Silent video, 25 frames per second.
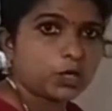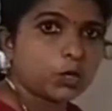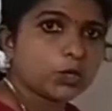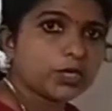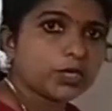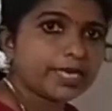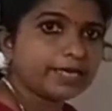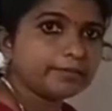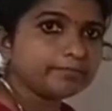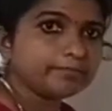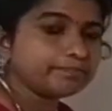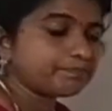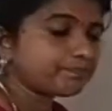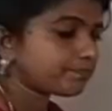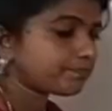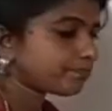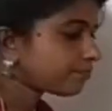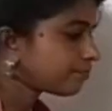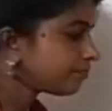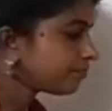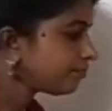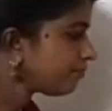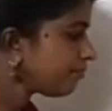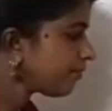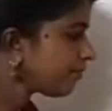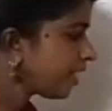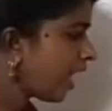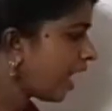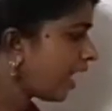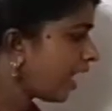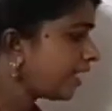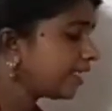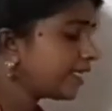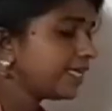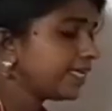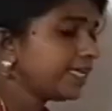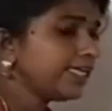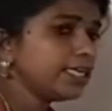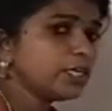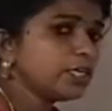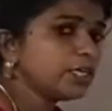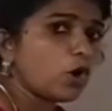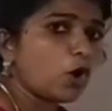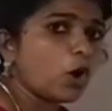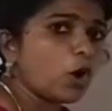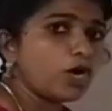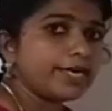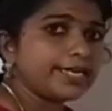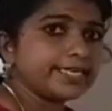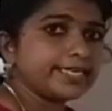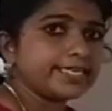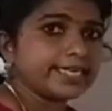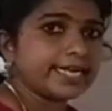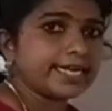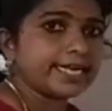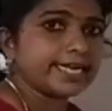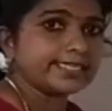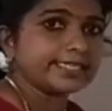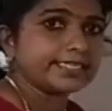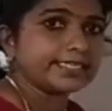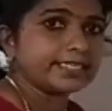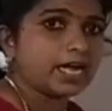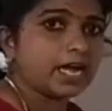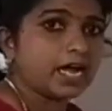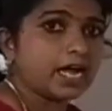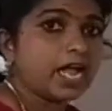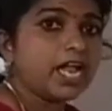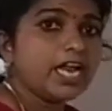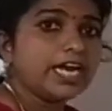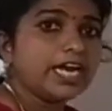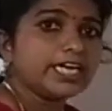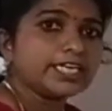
Okay. And he called it as the